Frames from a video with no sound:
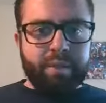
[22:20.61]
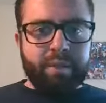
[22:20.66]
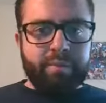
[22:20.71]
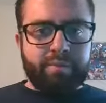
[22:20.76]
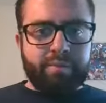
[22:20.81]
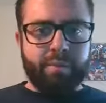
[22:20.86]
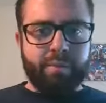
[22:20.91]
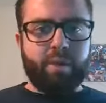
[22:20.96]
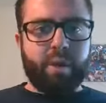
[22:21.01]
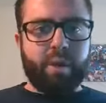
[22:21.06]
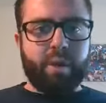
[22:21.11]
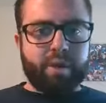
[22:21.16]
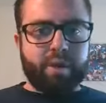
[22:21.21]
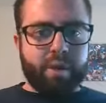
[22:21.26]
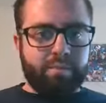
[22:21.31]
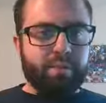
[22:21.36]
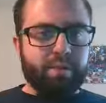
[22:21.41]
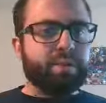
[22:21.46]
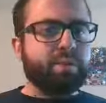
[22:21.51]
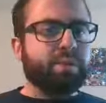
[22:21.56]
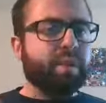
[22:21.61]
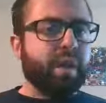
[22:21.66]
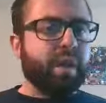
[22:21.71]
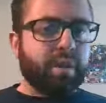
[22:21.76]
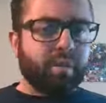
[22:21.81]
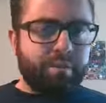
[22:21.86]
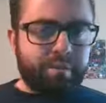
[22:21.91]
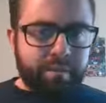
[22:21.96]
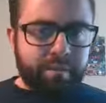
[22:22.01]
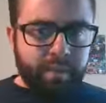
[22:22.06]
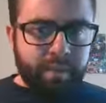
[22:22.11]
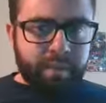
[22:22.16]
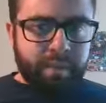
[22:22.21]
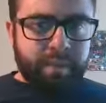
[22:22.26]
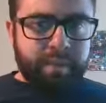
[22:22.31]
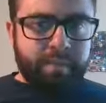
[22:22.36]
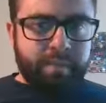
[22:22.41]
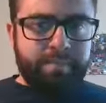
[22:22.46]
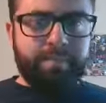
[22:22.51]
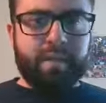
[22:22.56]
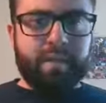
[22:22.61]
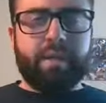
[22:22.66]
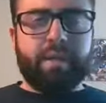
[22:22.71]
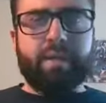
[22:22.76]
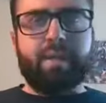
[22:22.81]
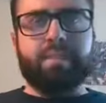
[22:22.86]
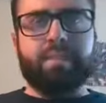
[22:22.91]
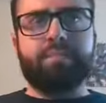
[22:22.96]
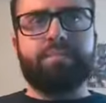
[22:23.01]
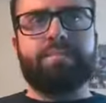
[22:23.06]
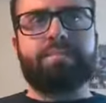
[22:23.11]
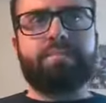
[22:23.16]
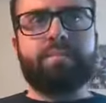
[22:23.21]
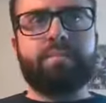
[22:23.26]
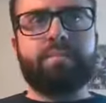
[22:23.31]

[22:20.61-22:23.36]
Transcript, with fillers: from the ground up yourself. Um,